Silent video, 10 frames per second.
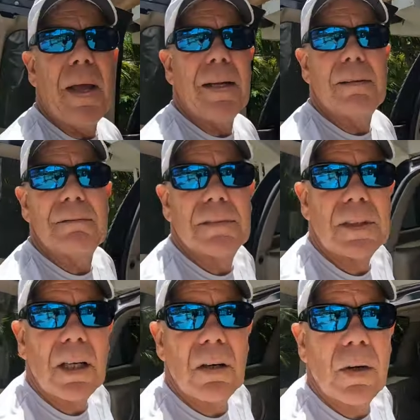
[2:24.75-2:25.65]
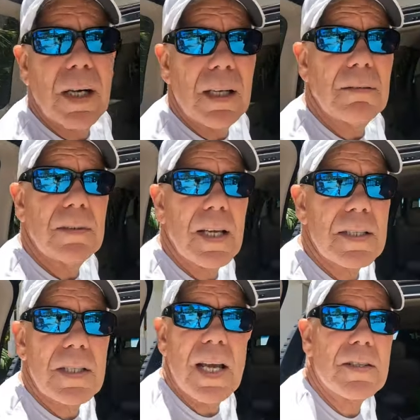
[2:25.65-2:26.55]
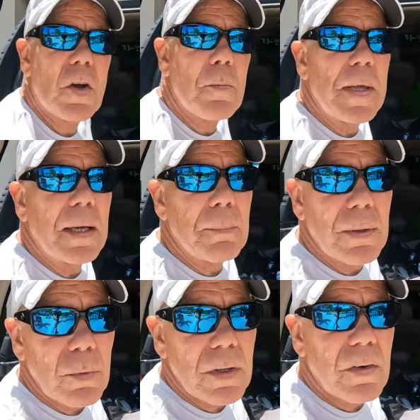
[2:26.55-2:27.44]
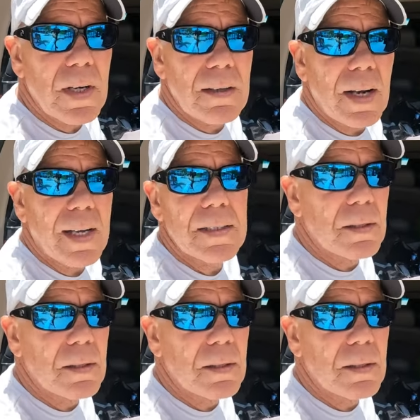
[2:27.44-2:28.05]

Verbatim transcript: I made it. So uh, he hasn't he hasn't heard me yet, but we're uh, I got